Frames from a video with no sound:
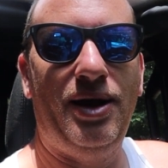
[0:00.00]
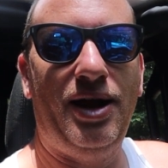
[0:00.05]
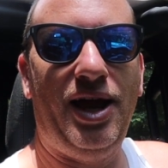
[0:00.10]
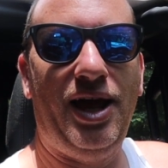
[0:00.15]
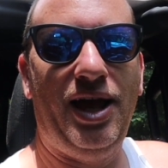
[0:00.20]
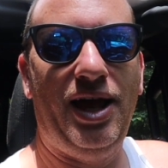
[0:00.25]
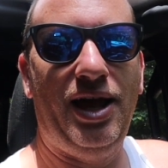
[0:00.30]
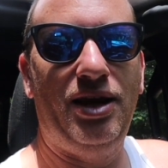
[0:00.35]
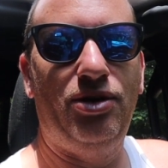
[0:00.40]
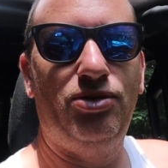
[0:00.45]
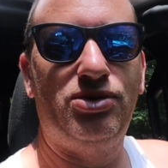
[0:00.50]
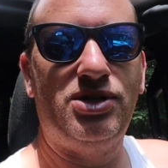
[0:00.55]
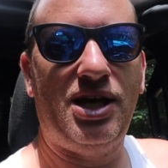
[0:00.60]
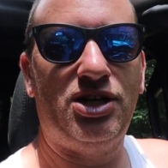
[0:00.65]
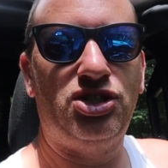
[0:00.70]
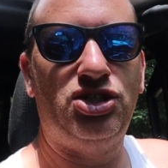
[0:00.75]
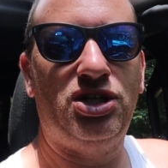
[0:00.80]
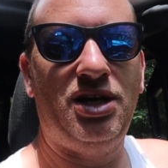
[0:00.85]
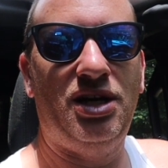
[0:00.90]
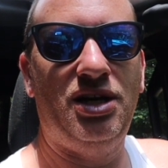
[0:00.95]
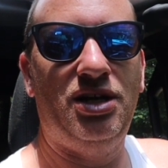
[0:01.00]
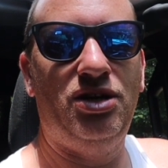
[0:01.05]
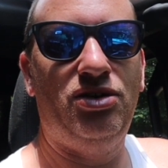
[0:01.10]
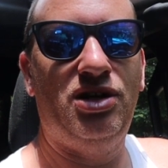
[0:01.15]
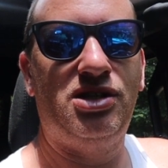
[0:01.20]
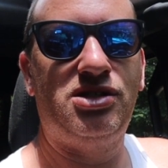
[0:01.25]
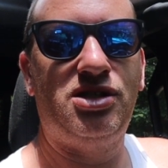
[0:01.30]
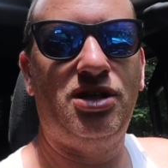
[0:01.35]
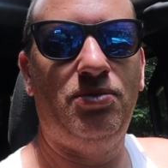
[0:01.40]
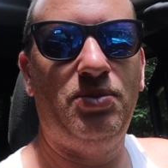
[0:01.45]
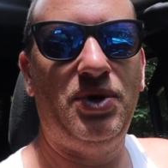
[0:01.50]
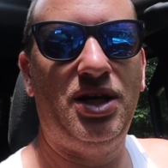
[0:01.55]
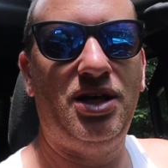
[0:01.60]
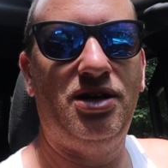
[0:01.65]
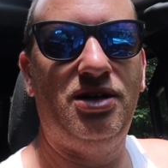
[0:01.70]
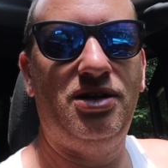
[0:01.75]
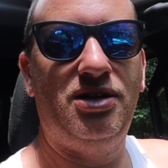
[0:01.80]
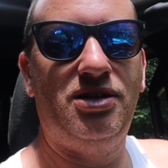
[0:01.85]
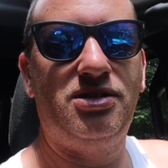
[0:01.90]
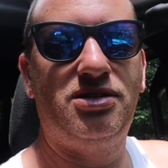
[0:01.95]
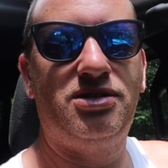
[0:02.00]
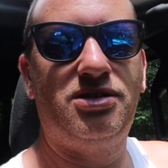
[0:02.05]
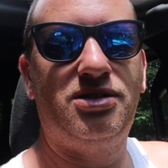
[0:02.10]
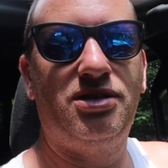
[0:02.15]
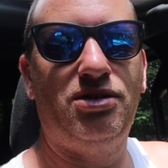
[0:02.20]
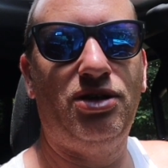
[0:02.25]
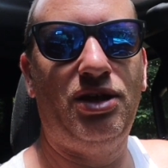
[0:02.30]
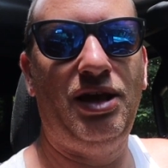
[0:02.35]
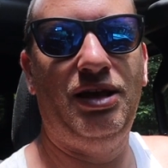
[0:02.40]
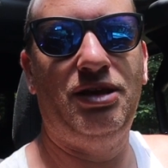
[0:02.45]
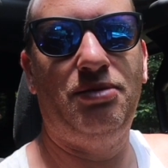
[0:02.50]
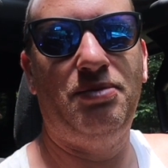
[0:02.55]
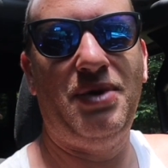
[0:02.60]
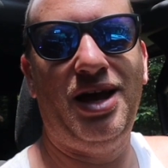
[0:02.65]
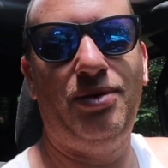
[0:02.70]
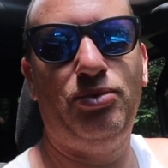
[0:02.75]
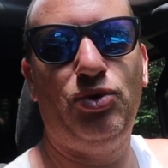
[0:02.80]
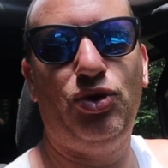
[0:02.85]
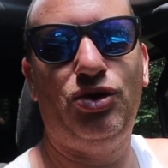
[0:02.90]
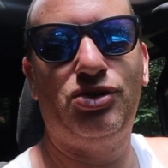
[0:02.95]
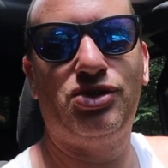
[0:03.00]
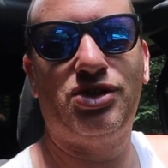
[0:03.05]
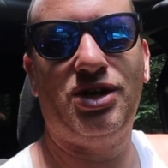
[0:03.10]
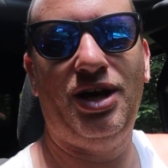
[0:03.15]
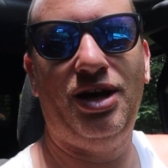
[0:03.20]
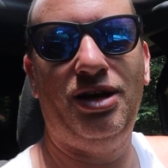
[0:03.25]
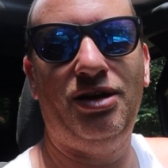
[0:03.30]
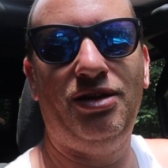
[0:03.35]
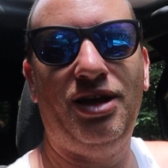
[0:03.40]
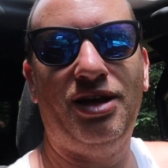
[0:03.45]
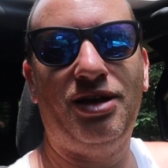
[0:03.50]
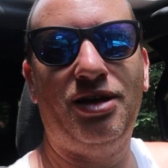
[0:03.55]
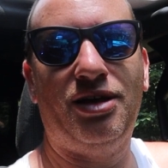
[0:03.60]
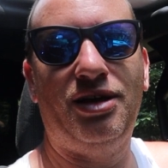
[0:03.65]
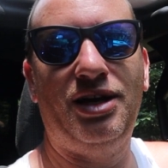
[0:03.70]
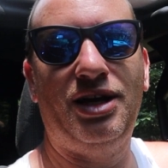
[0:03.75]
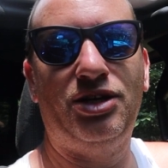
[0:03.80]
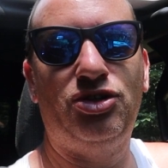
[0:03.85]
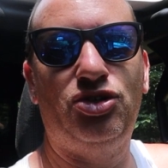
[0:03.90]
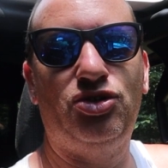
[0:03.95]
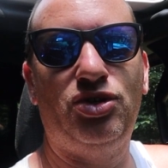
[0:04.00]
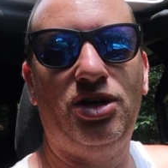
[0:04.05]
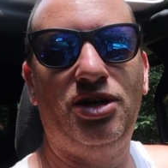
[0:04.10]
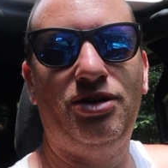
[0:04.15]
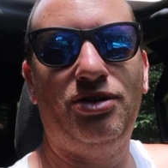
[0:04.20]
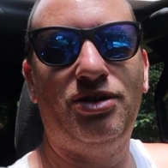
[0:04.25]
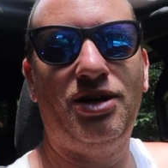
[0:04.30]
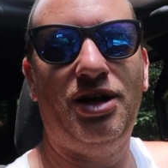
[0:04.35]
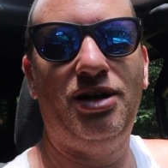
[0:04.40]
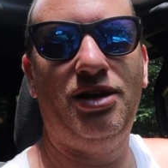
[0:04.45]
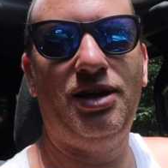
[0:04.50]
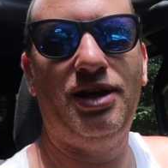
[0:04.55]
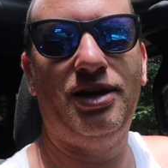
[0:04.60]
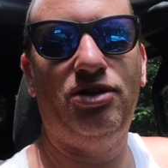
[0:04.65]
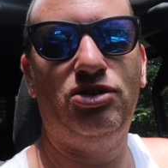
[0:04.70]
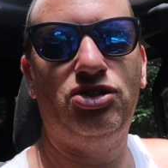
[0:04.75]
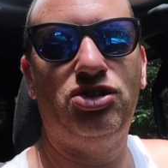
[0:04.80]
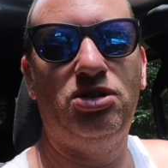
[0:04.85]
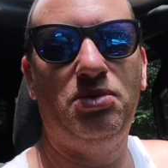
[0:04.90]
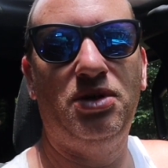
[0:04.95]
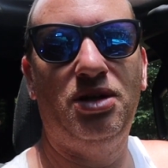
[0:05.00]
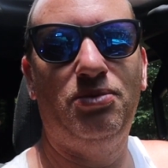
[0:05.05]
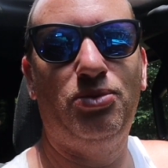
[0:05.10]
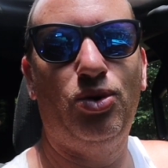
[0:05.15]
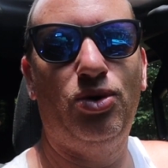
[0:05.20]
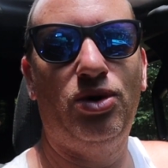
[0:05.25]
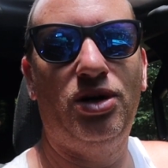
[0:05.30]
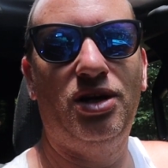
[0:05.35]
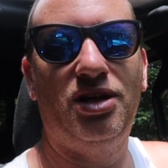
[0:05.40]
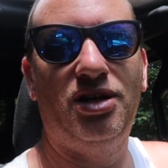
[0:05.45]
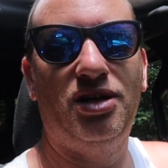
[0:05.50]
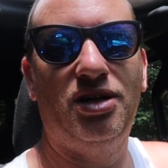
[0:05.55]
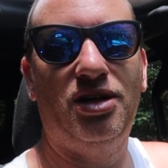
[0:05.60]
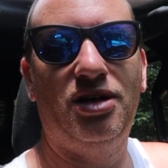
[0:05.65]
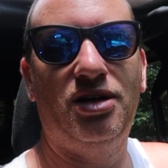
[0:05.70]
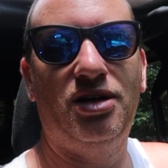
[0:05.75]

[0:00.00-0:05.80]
And it was actually kind of interesting because looking at the map, it looks kind of like a connector trail, kind of like it should be a boring